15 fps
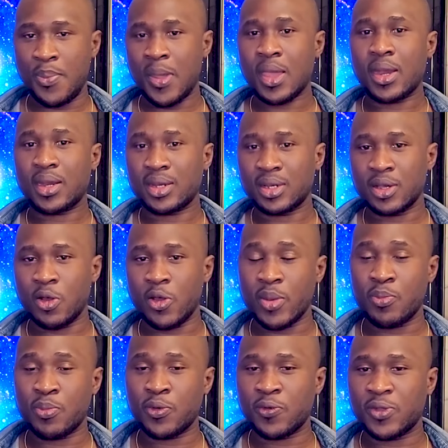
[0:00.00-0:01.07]
better or
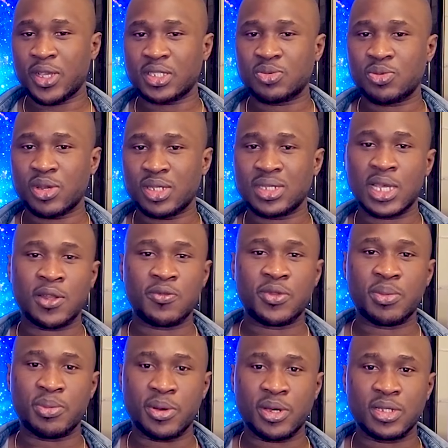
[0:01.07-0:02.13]
improved experience out of the
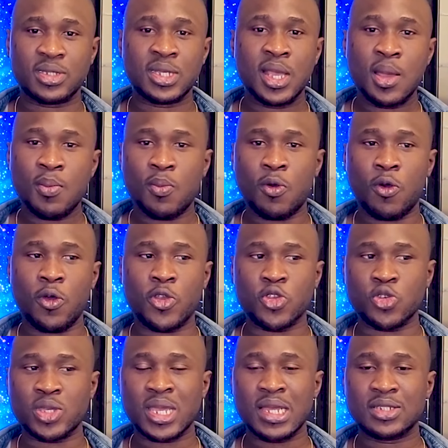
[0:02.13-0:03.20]
buds, but you
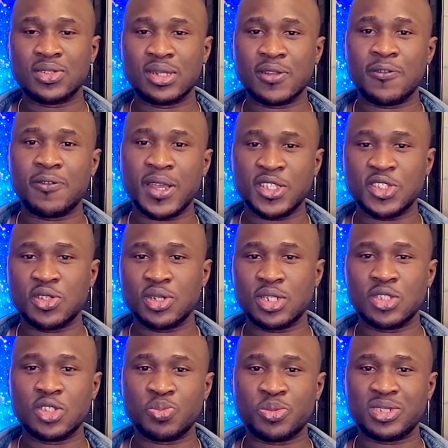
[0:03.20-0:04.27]
can't really fine tune it
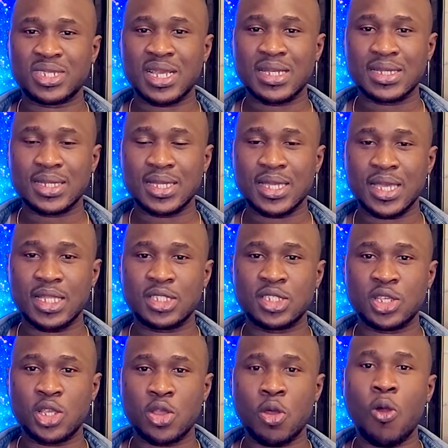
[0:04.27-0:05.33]
to precisely get
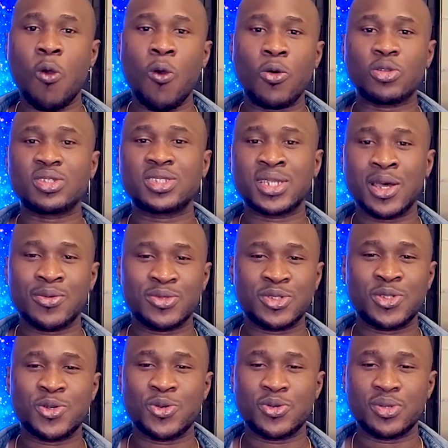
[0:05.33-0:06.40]
your own sound
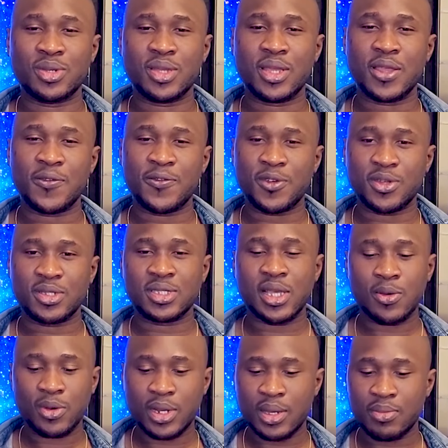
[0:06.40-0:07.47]
tone, if you understand
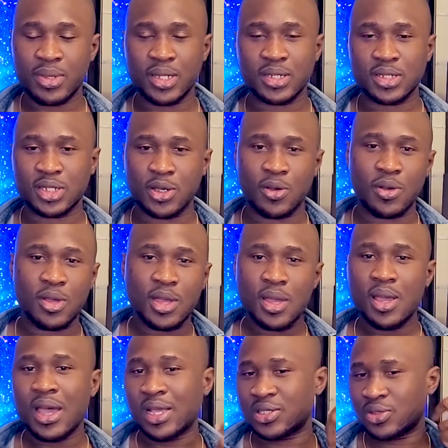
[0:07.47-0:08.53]
what I mean. So
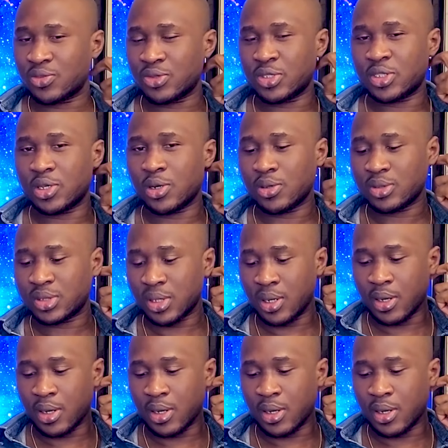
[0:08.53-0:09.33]
as a result,